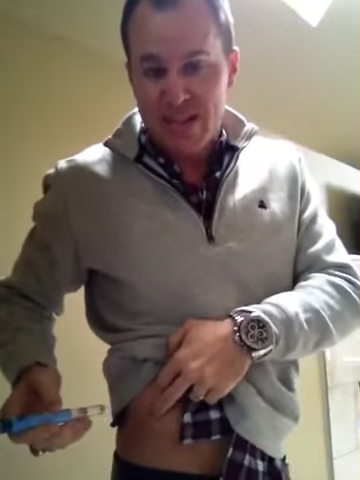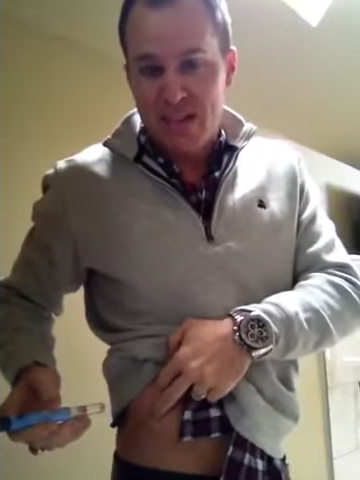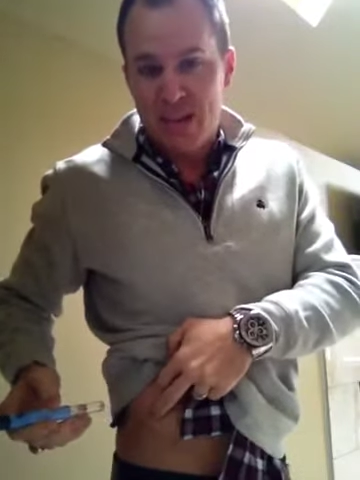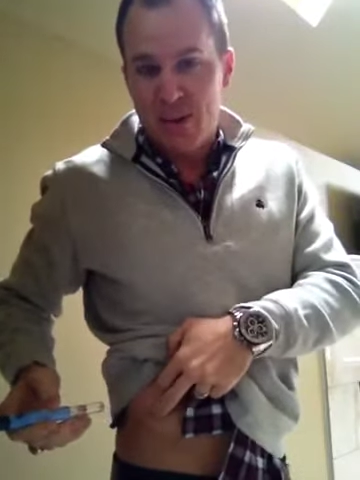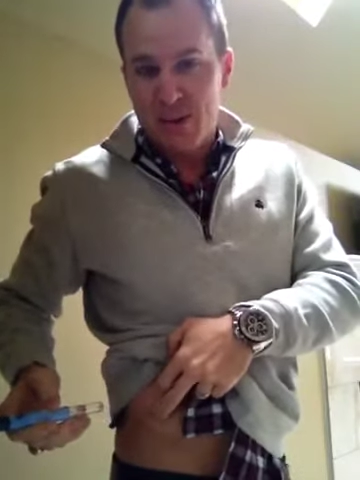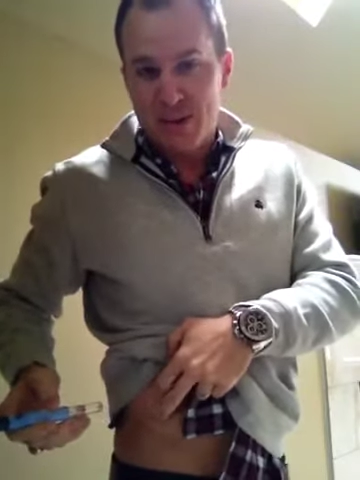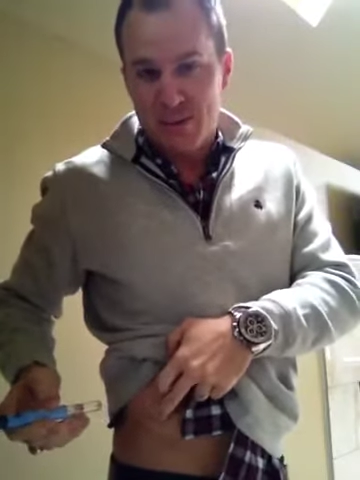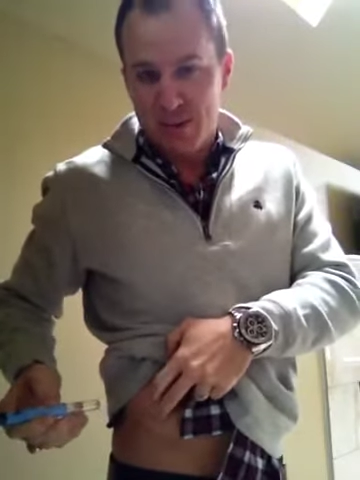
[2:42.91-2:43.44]
I
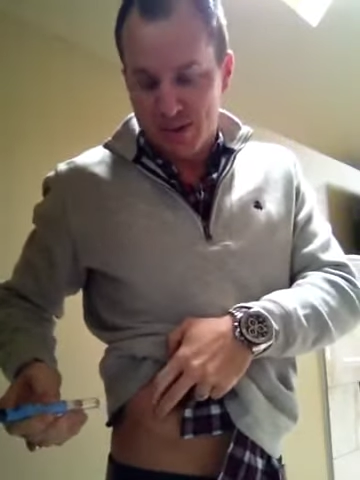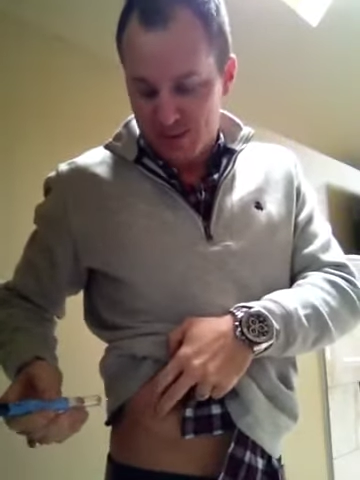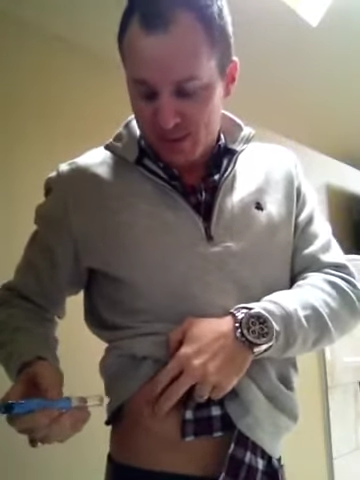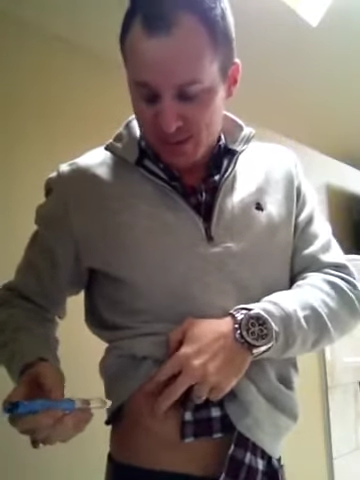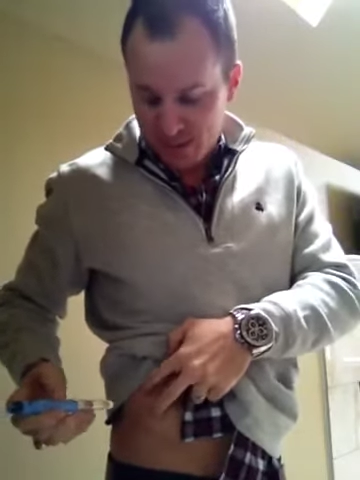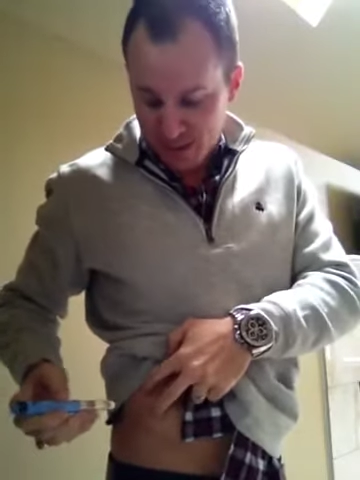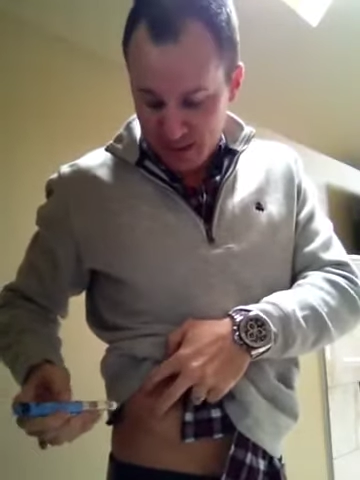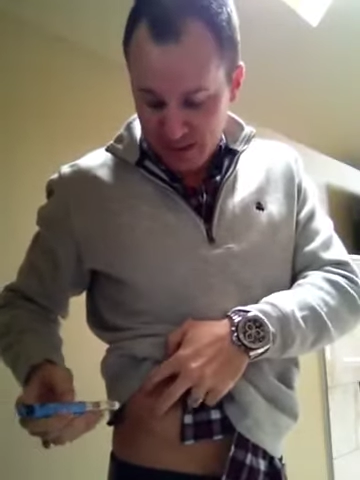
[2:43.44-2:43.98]
always want to
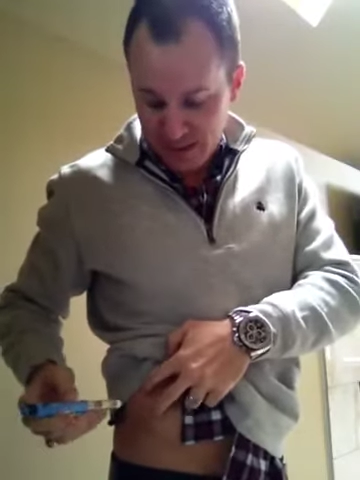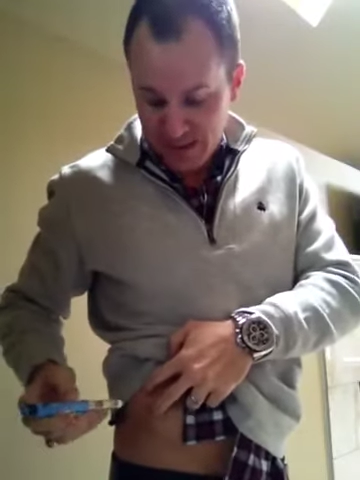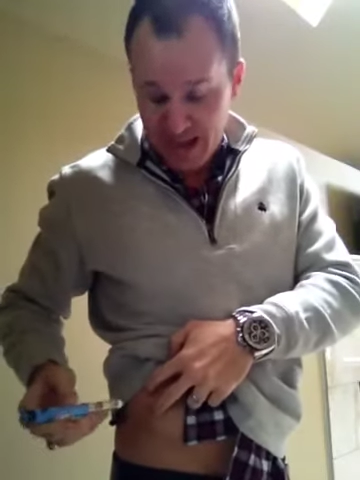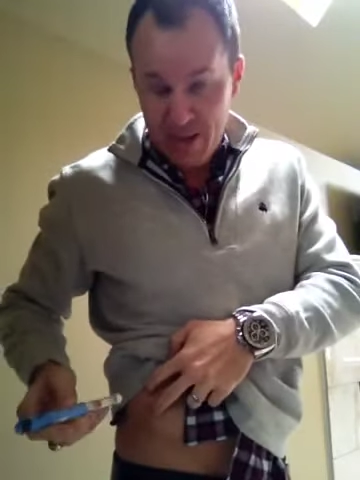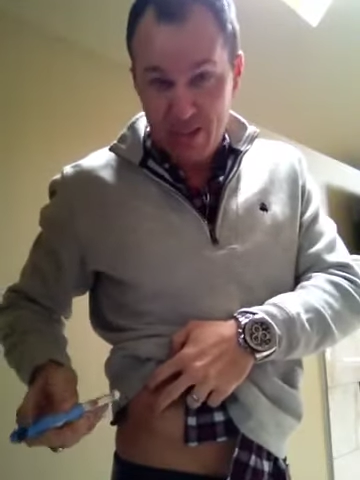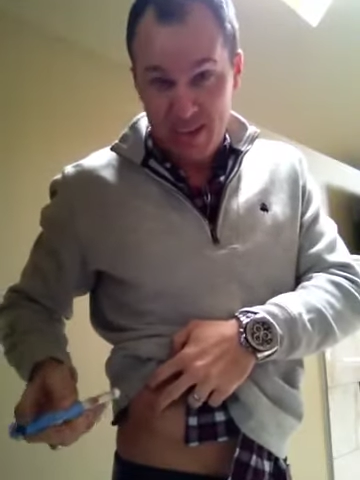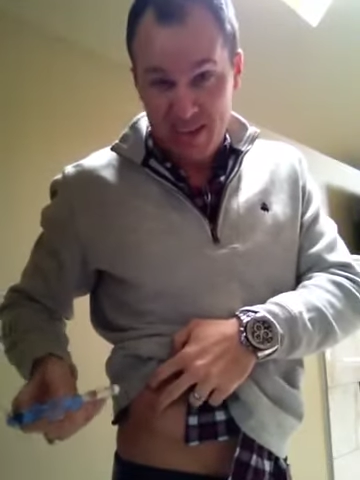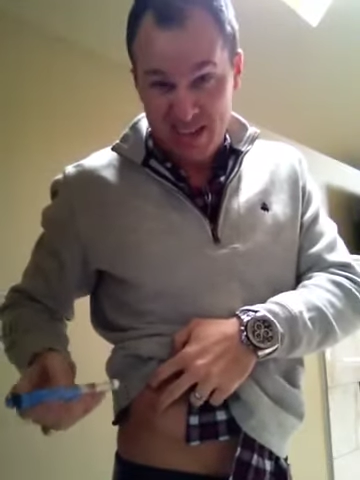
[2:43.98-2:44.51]
flex, but I
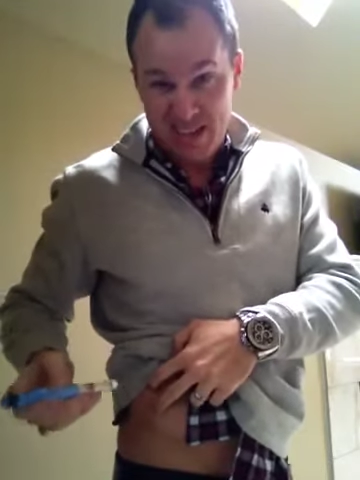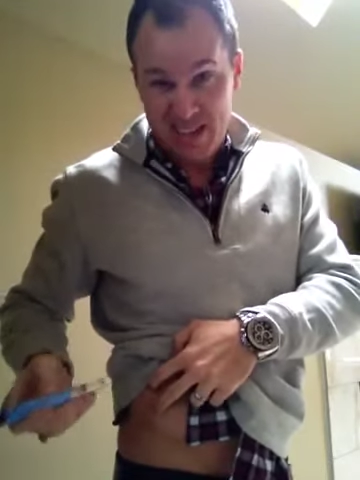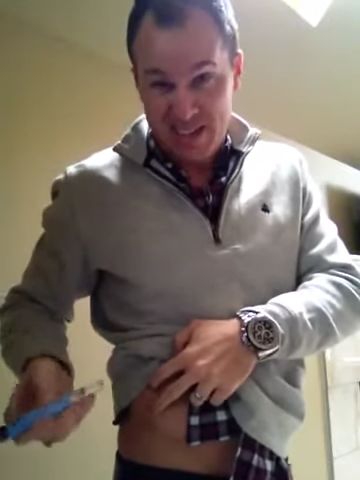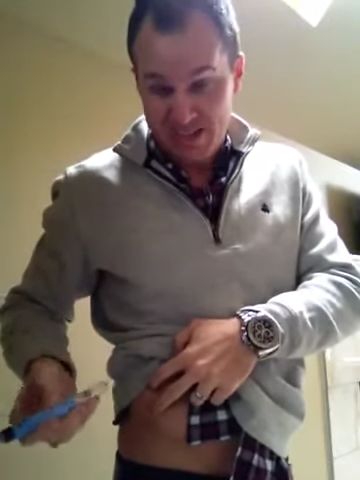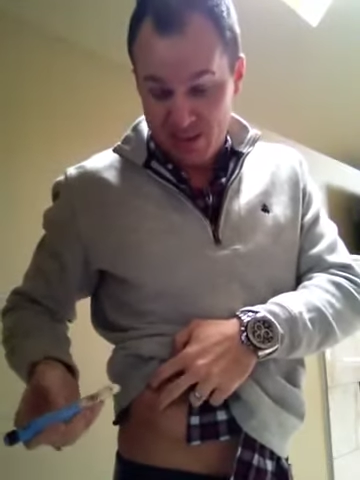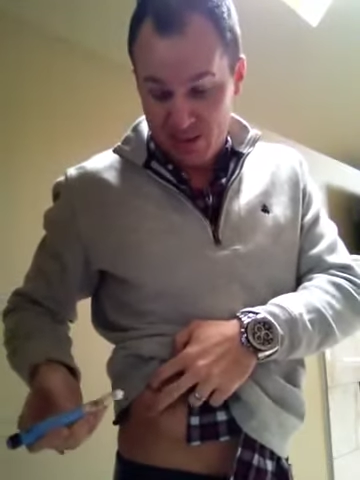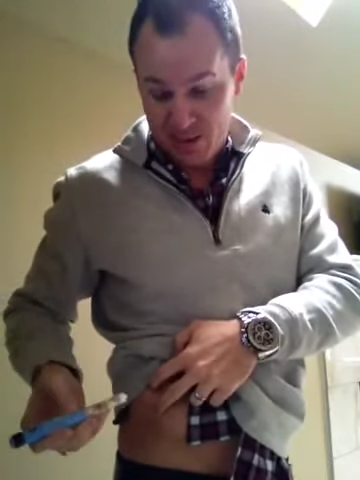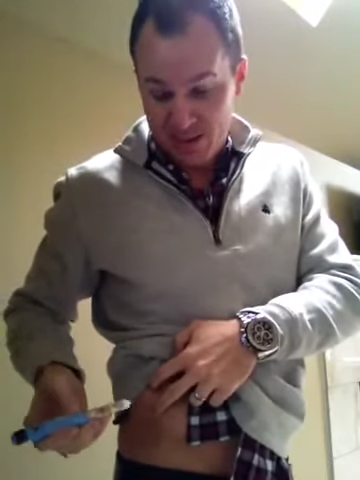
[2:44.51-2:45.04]
can't because it
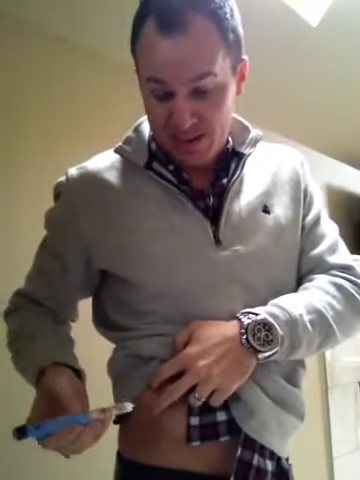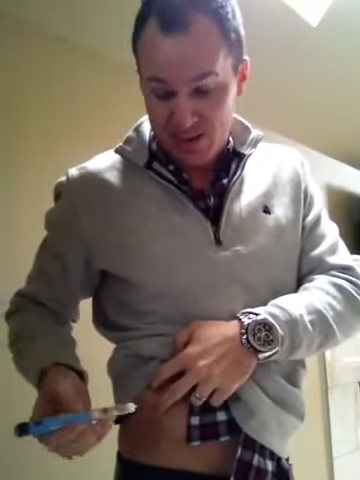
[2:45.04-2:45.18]
actually hurts.